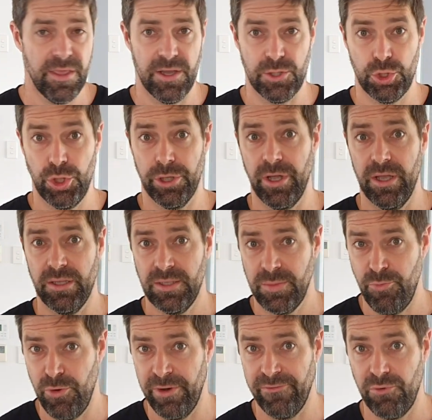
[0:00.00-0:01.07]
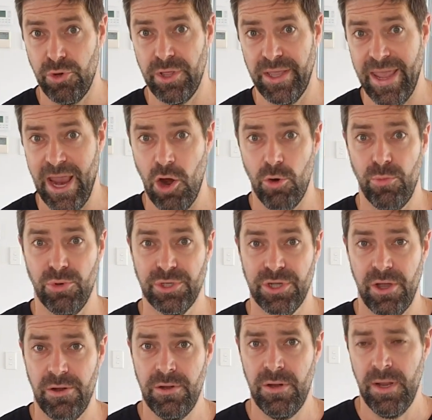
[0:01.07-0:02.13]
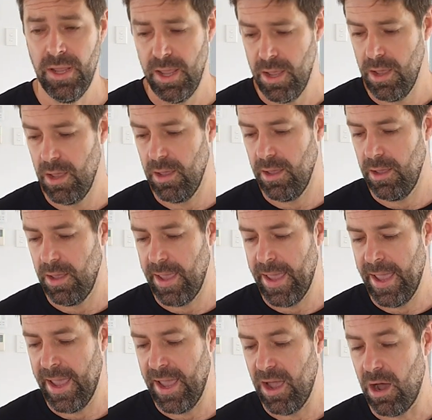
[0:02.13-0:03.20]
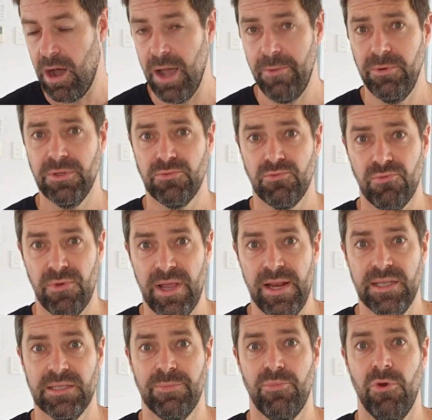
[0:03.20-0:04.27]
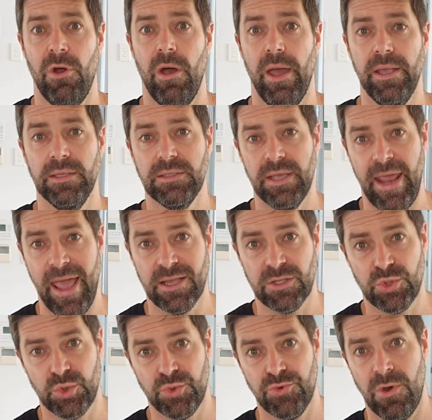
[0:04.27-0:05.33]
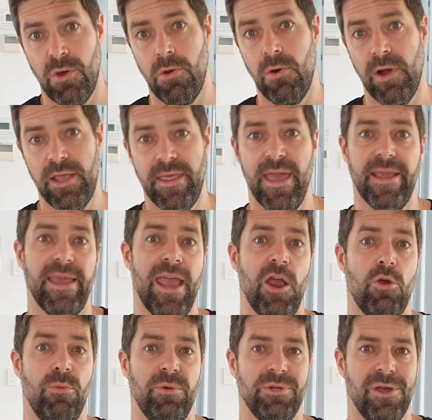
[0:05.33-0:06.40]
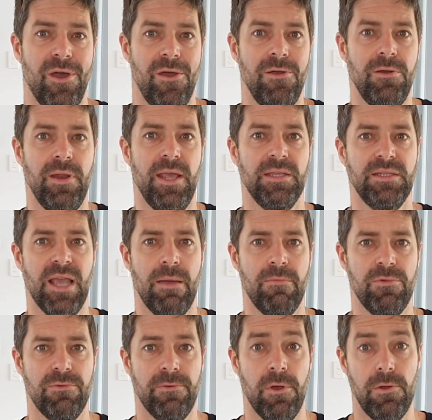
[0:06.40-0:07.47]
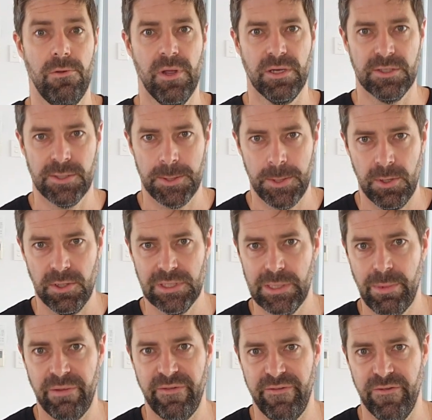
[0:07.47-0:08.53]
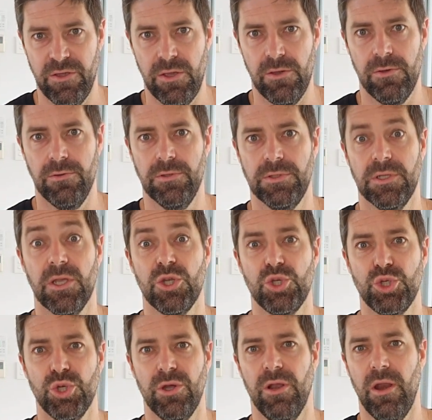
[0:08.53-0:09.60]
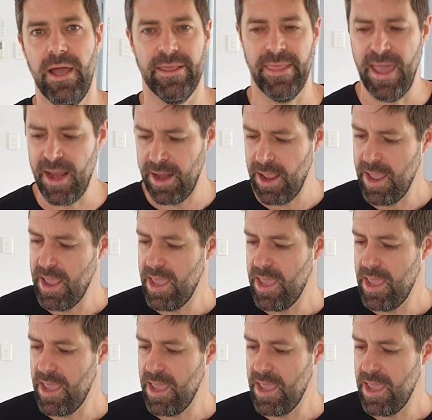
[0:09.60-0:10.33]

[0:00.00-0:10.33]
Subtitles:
sugar to bring through the caramel tone. I was really surprised at how strongly that caramel tone has come through. It's the first time I've ever used sugar like that,